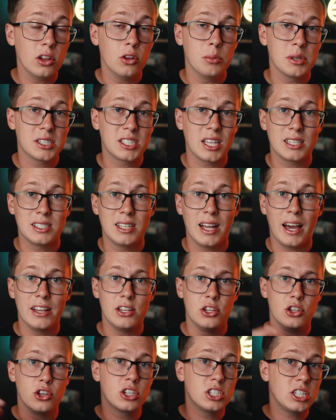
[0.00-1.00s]
Lumix
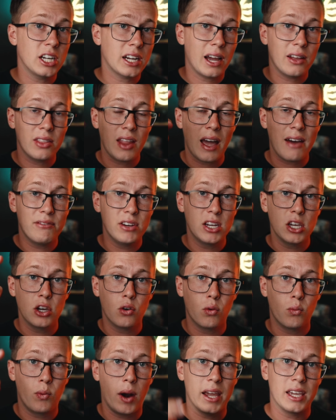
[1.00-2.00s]
S9, you can check out that
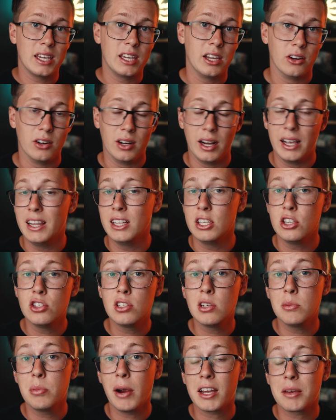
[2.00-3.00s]
video right here. And then
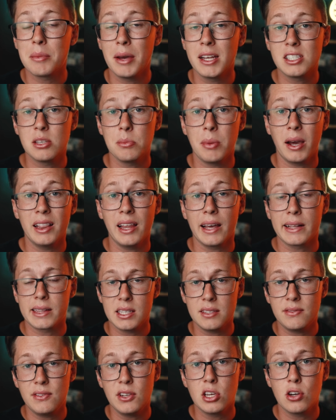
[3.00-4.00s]
YouTube recommends you might like
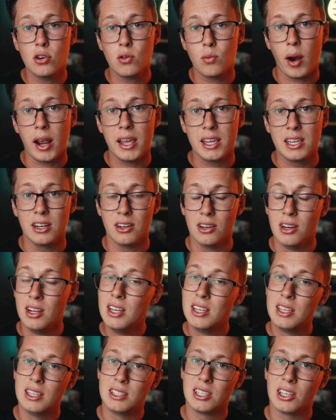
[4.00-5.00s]
this video right here.
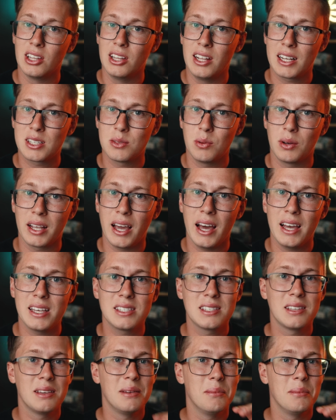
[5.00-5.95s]
Until the next one, guys,